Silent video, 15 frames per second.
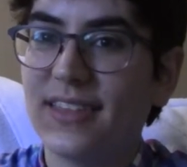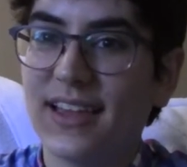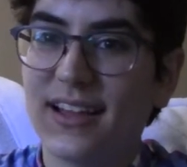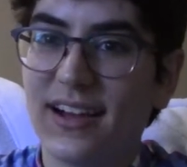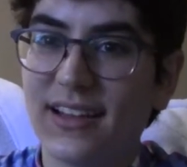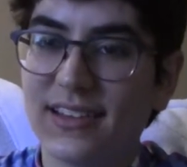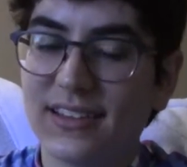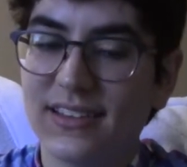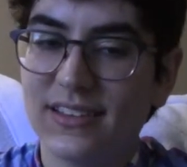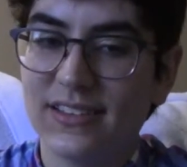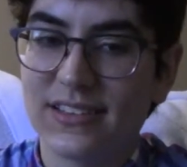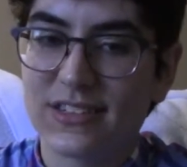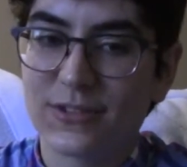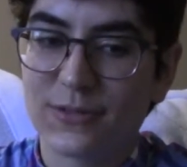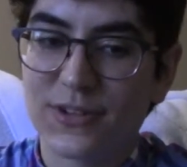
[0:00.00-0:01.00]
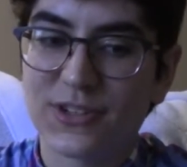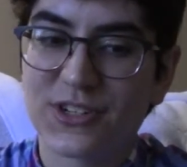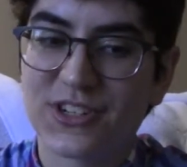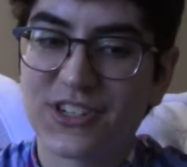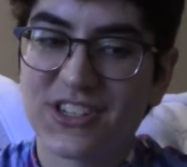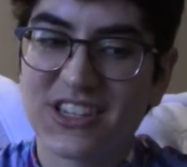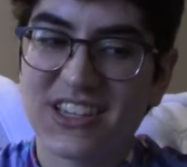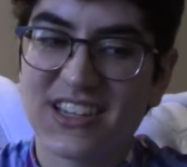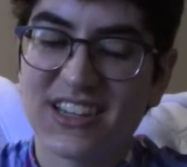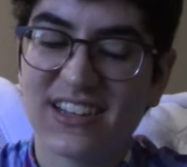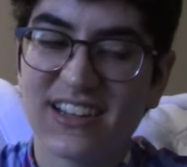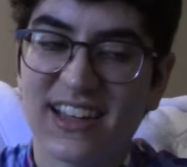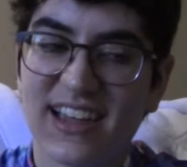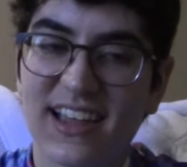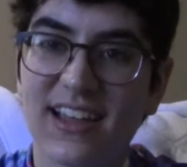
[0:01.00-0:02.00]
They got the syringes
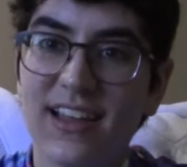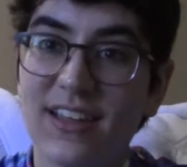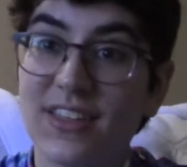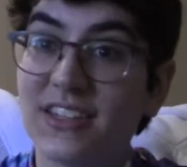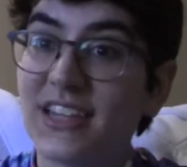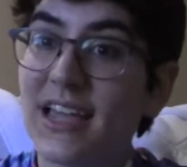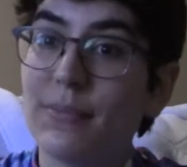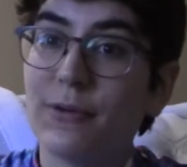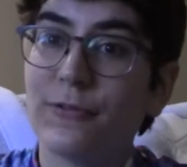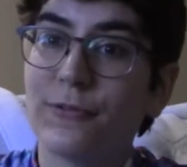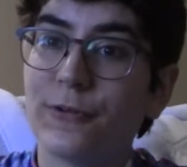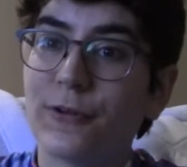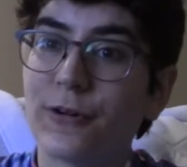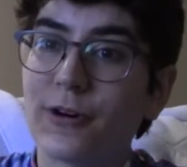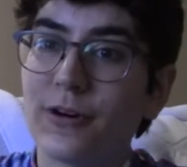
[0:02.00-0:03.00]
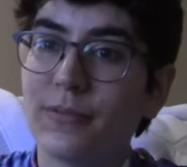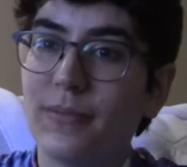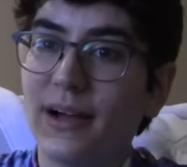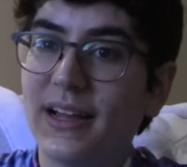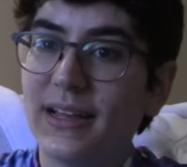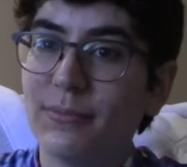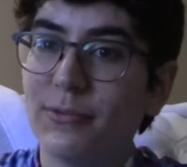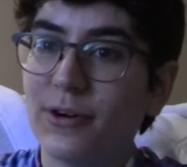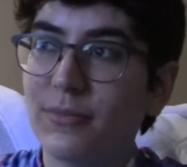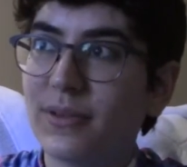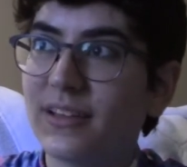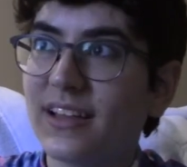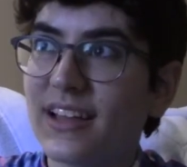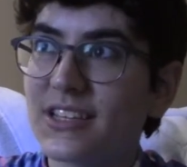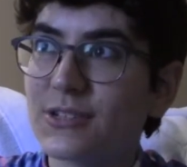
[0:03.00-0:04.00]
in like the day before my
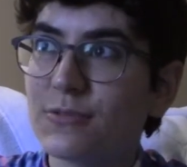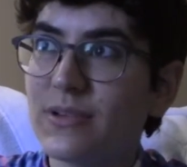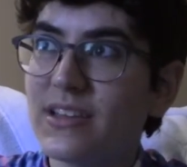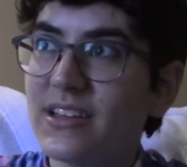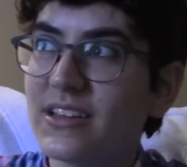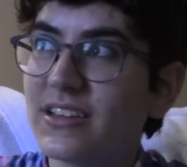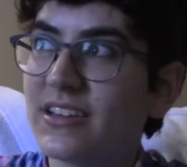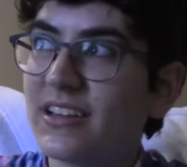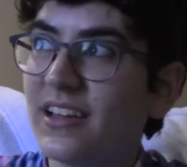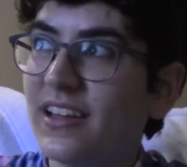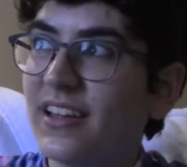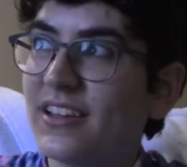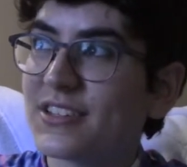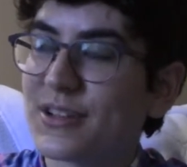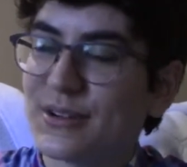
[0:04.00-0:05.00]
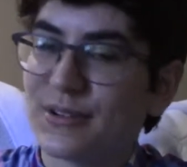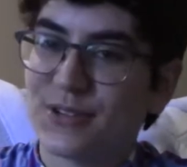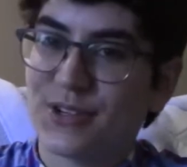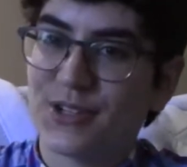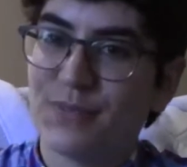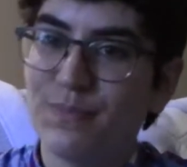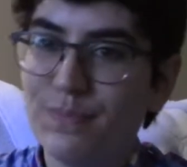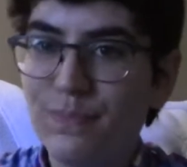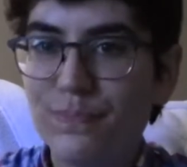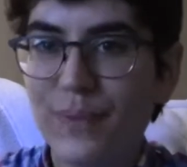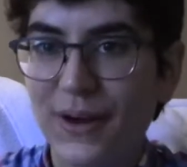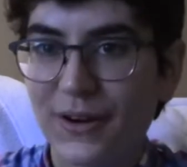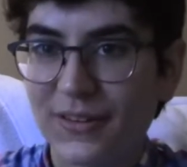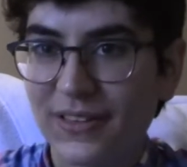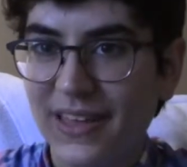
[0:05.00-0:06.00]
appointment last week, so I was just
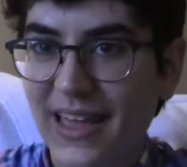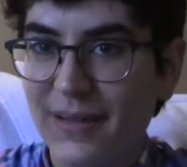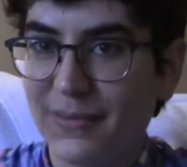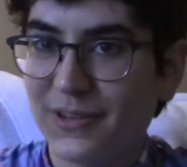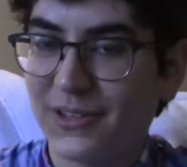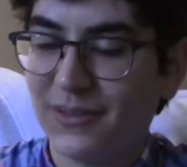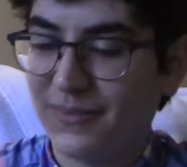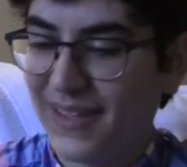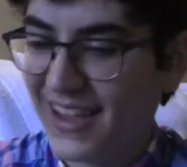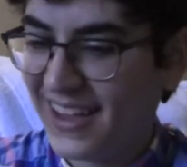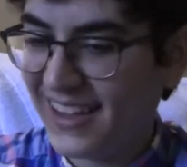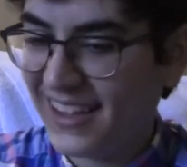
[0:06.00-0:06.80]
barely able to make